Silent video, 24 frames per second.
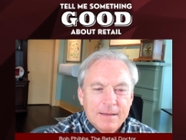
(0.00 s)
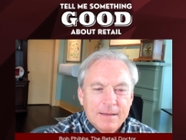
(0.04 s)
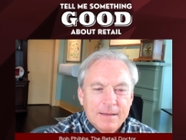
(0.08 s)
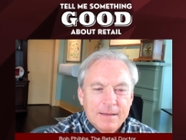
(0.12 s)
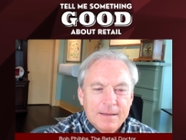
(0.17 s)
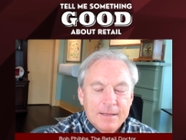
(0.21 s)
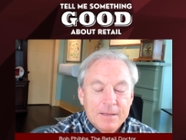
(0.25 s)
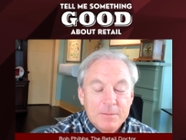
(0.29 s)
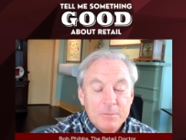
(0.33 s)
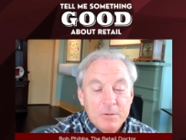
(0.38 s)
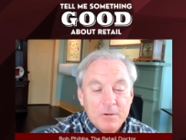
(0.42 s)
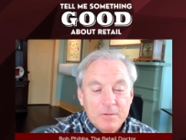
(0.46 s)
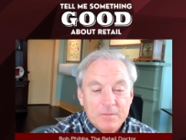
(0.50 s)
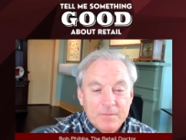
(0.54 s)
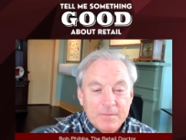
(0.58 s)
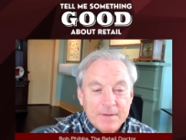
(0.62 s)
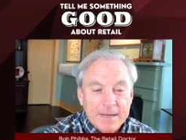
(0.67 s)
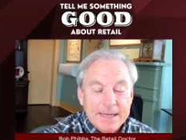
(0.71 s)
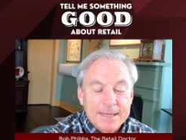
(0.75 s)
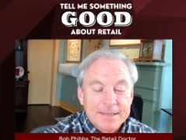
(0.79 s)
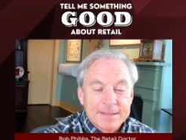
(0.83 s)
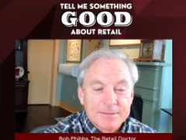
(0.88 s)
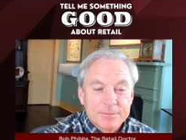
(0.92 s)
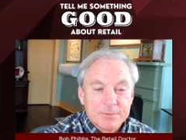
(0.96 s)
you move
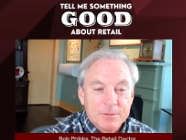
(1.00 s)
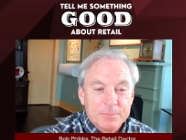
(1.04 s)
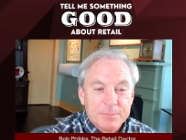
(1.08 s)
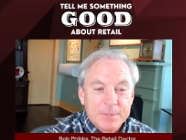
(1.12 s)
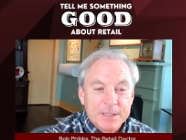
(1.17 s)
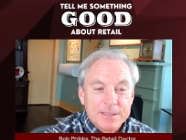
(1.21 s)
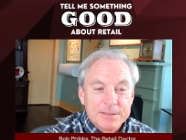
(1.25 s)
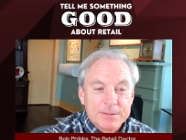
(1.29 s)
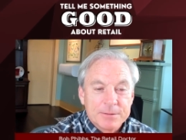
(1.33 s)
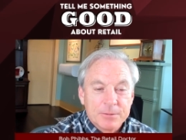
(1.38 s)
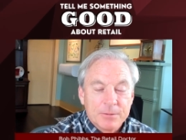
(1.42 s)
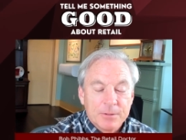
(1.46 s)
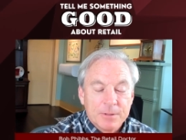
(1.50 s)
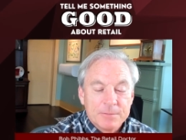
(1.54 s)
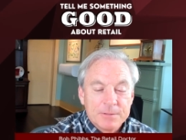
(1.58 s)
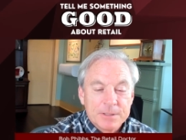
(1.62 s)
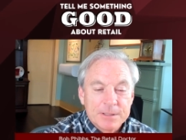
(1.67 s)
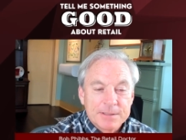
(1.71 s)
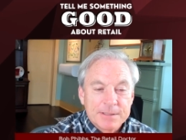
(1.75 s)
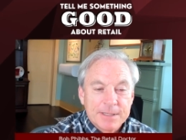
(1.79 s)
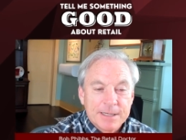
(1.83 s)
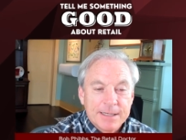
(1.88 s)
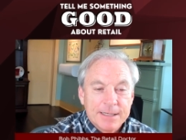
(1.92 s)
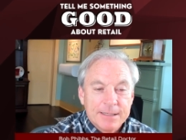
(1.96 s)
fast through a big store. I'm just
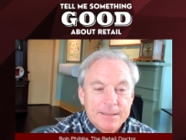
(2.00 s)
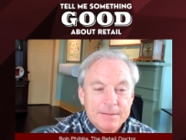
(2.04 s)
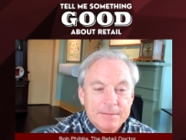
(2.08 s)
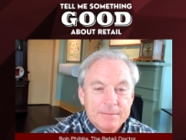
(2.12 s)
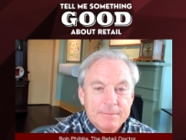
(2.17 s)
saying.